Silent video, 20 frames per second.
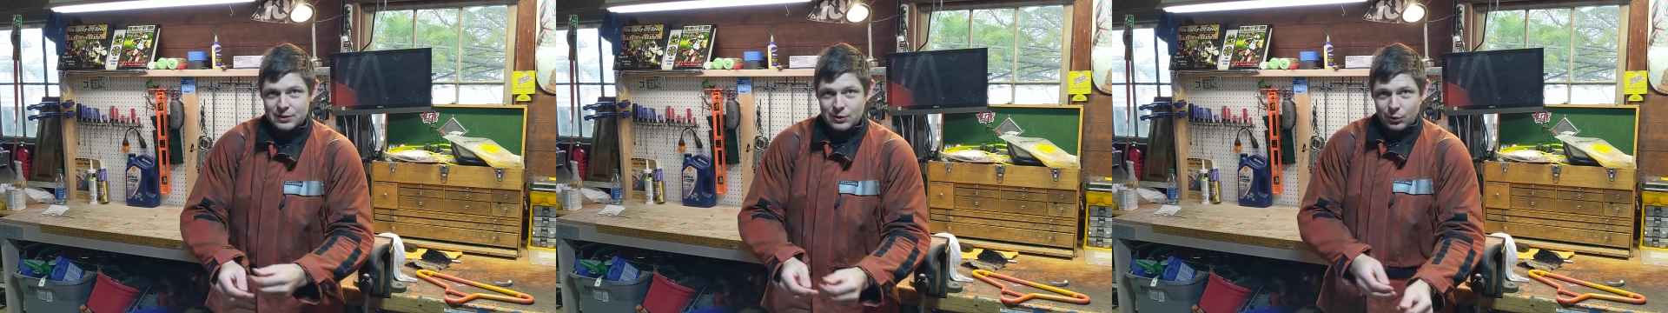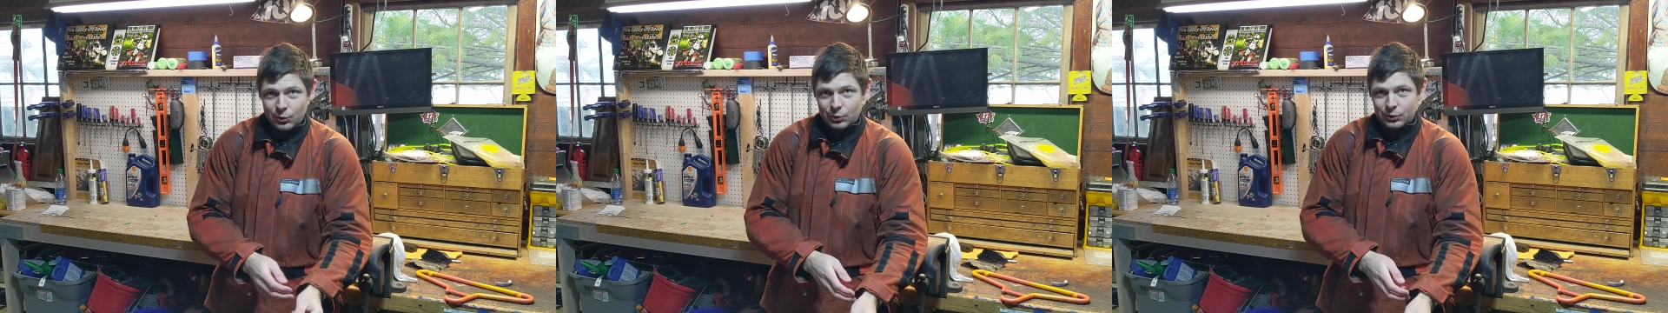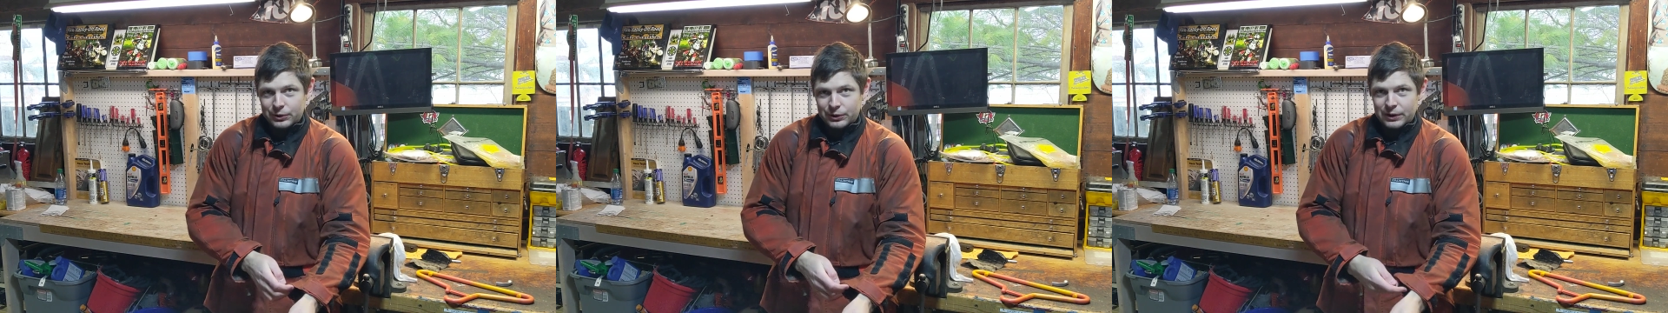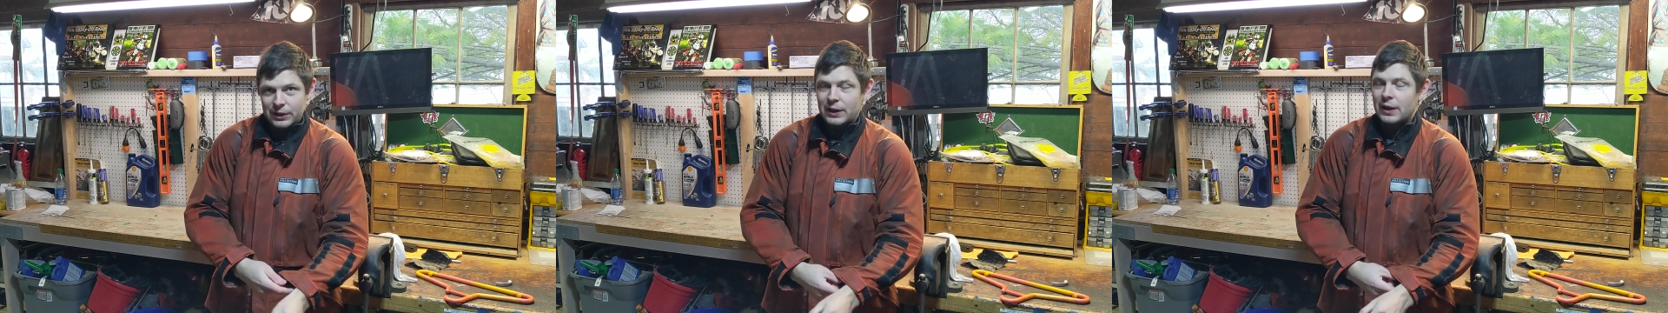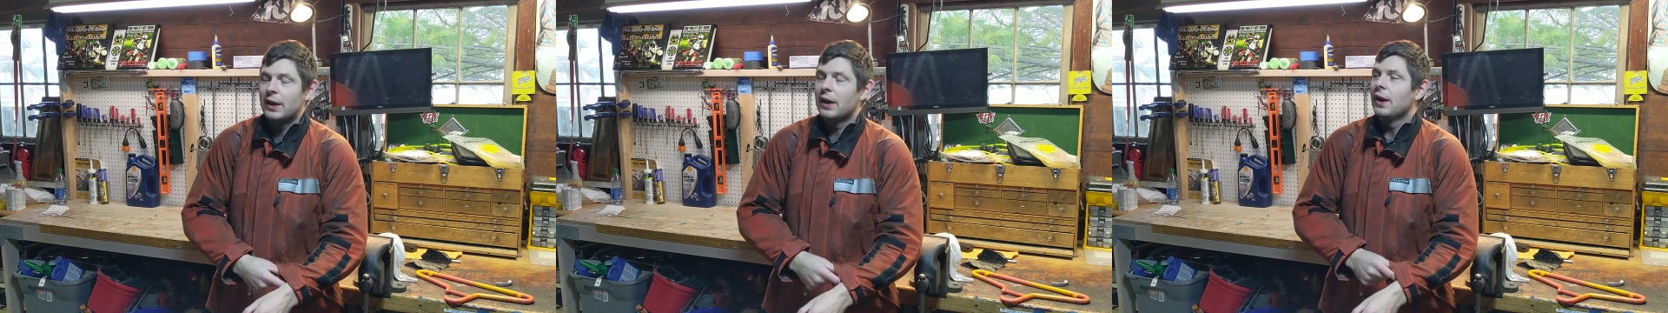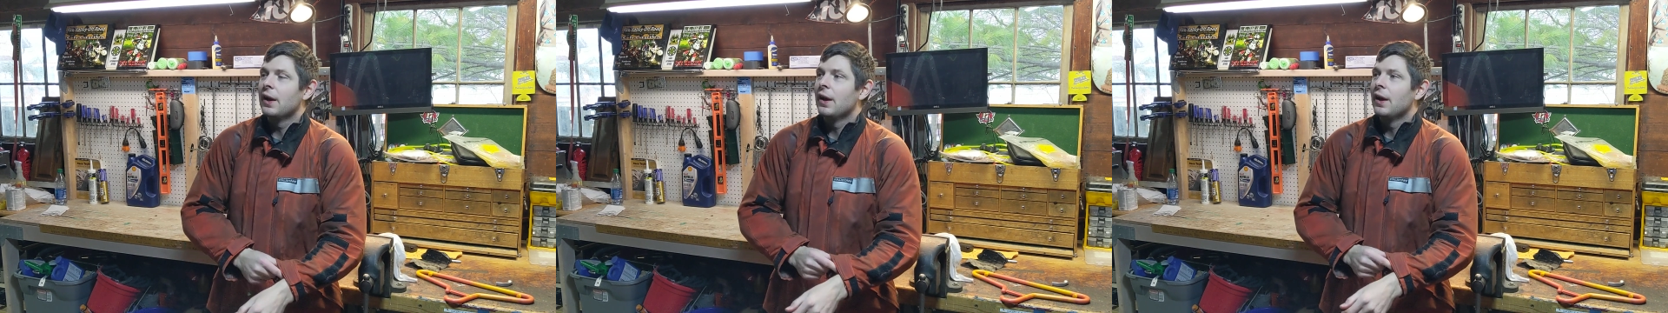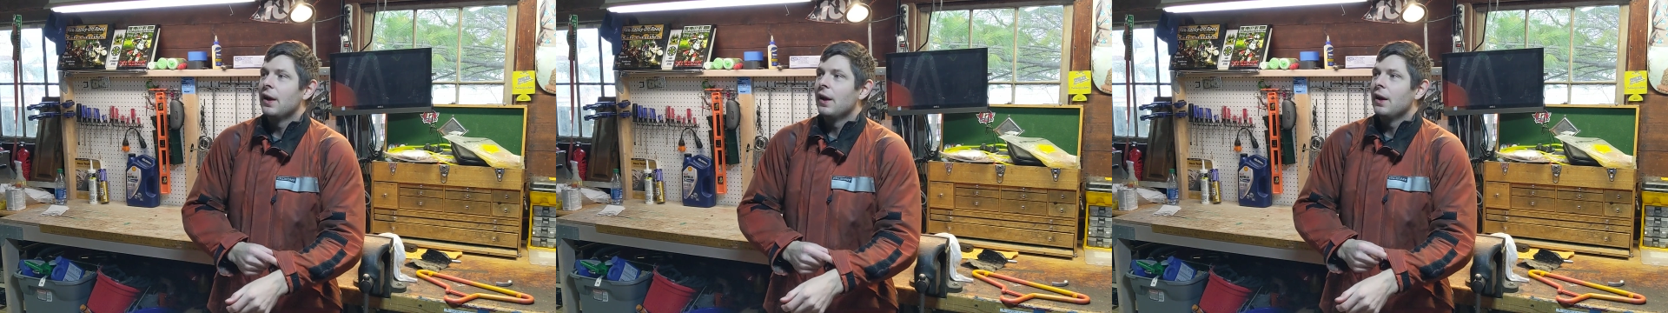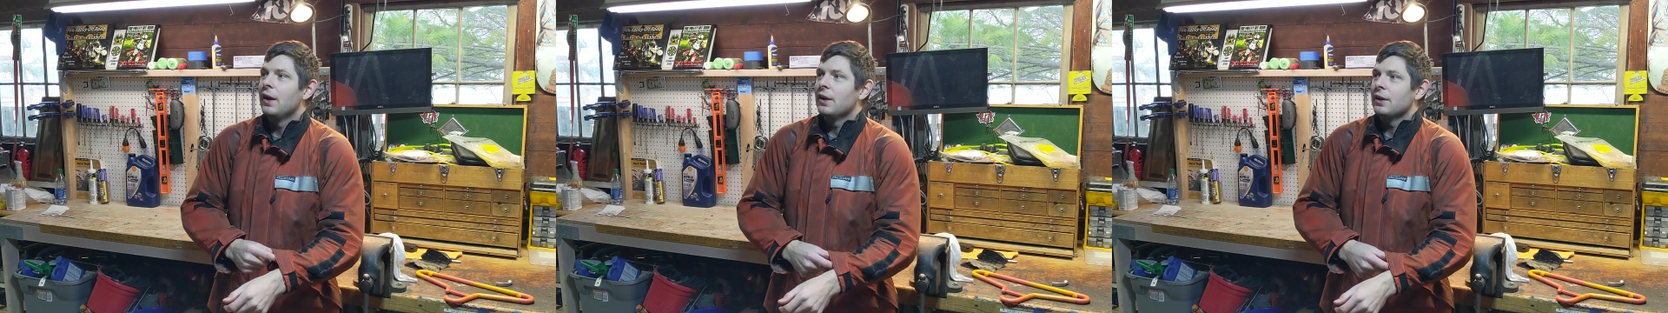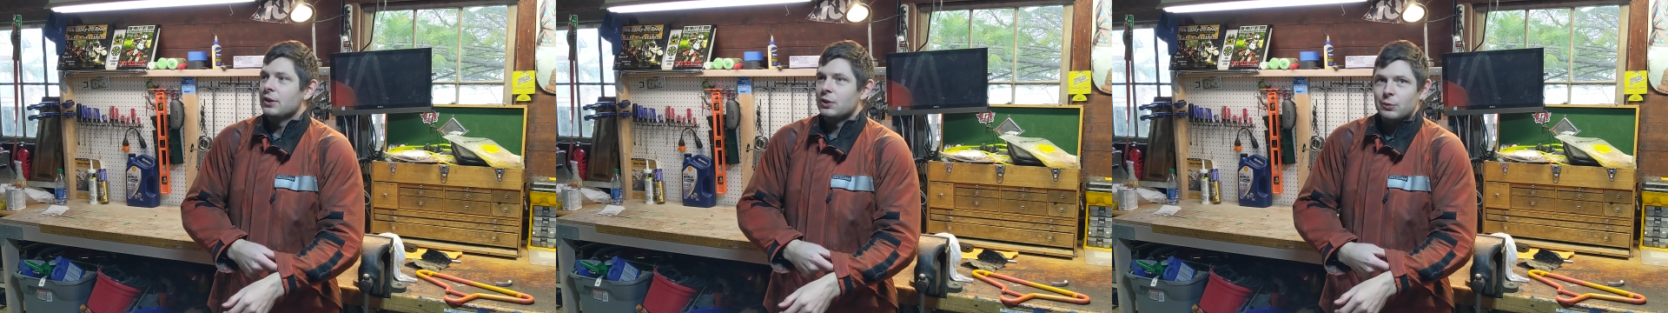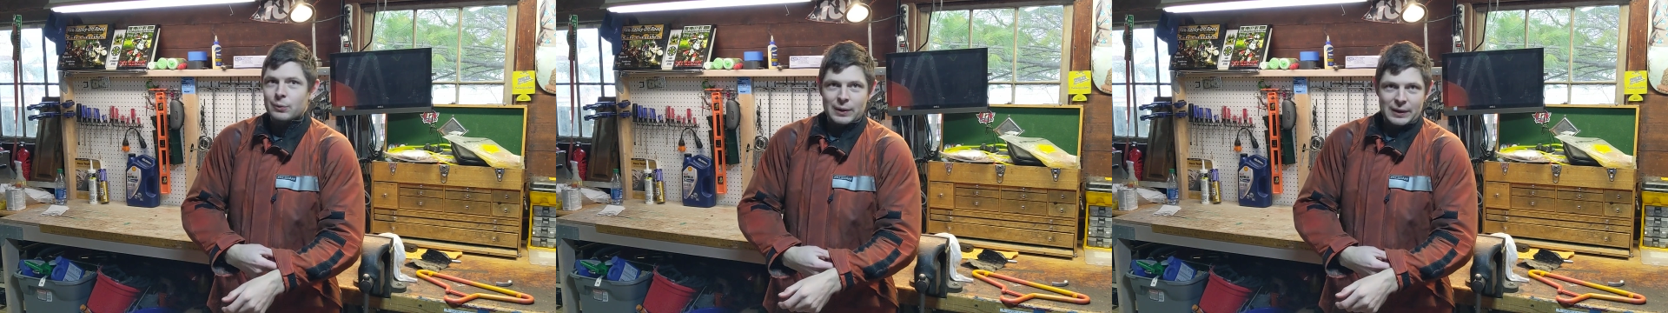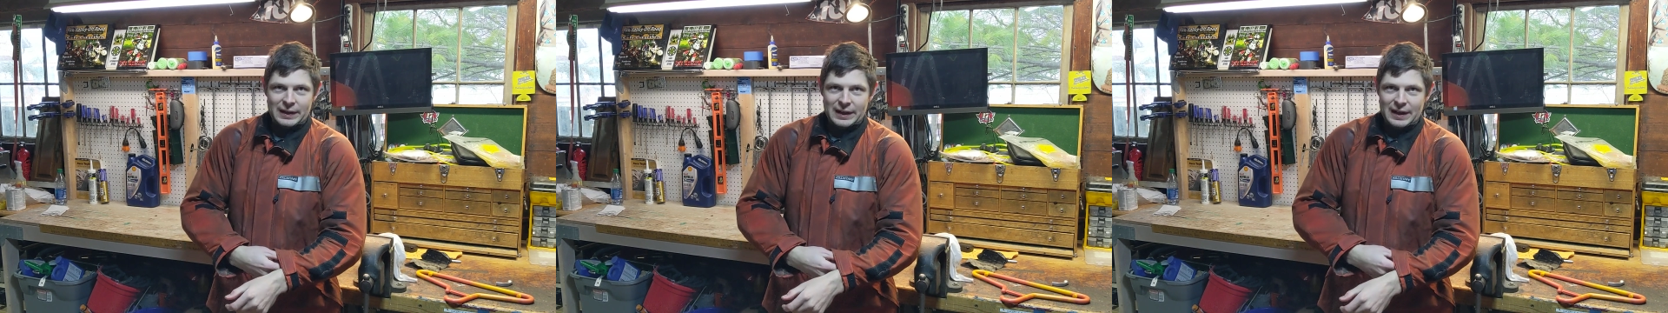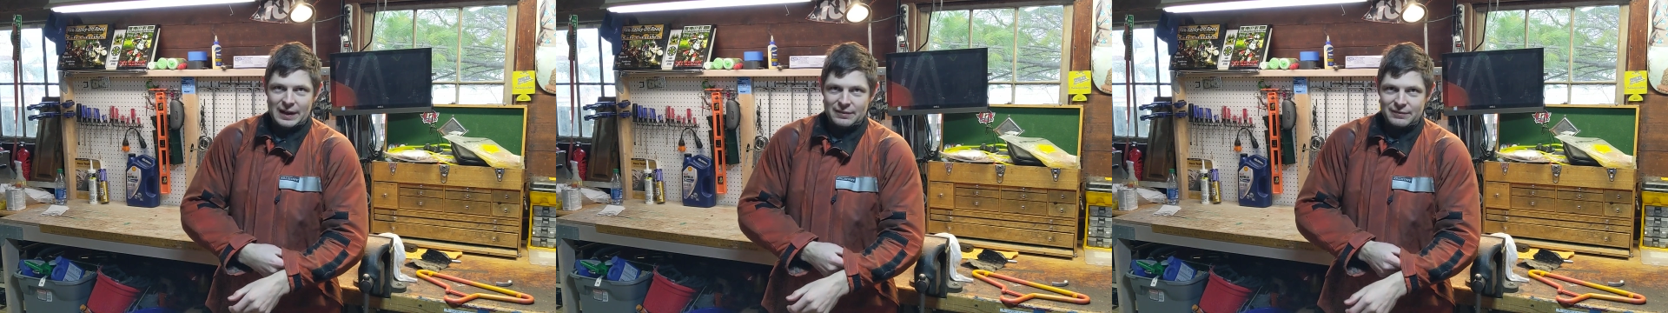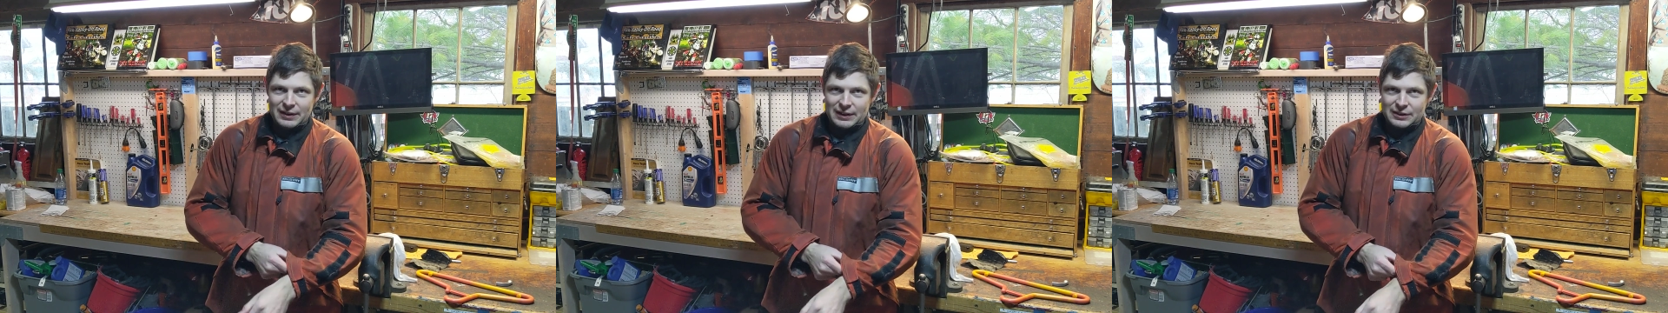colder, you want to
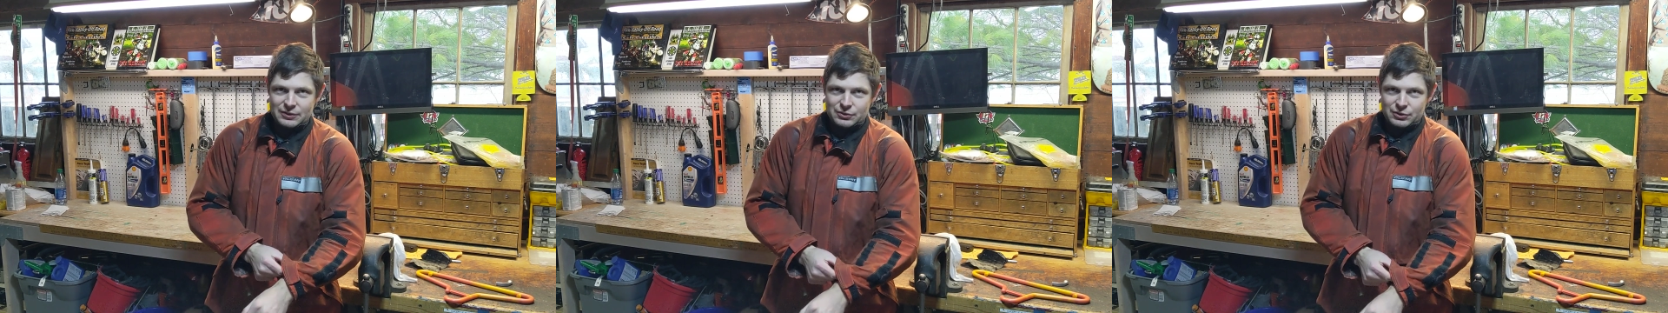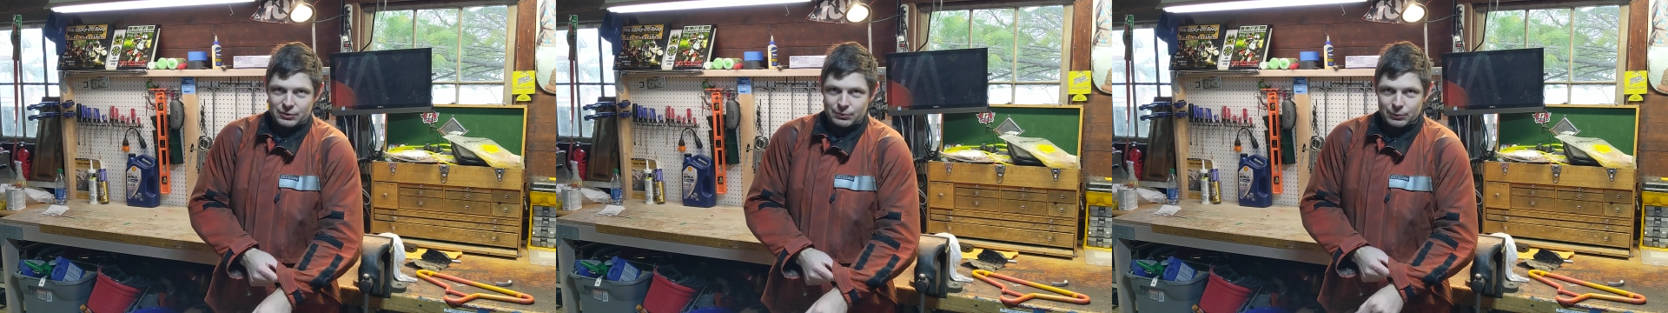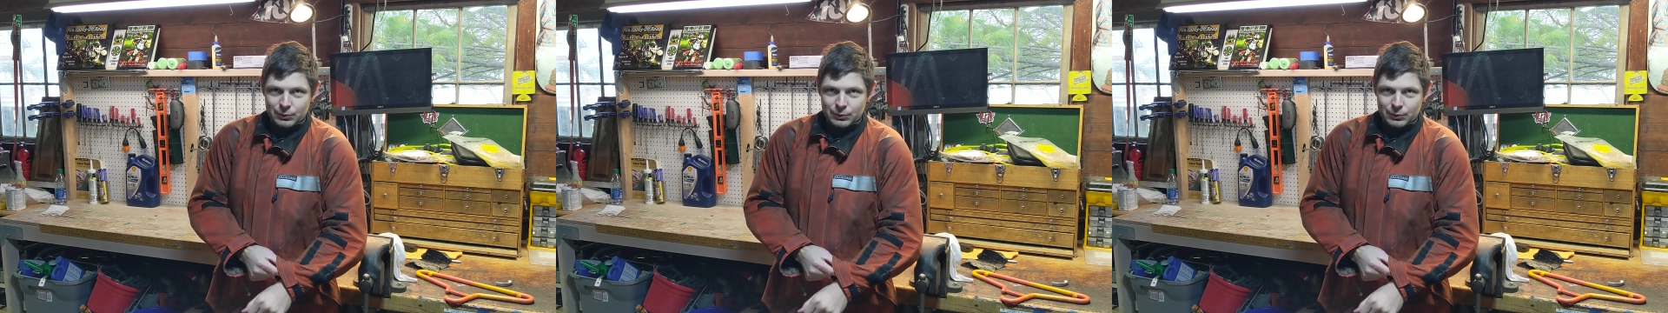have extra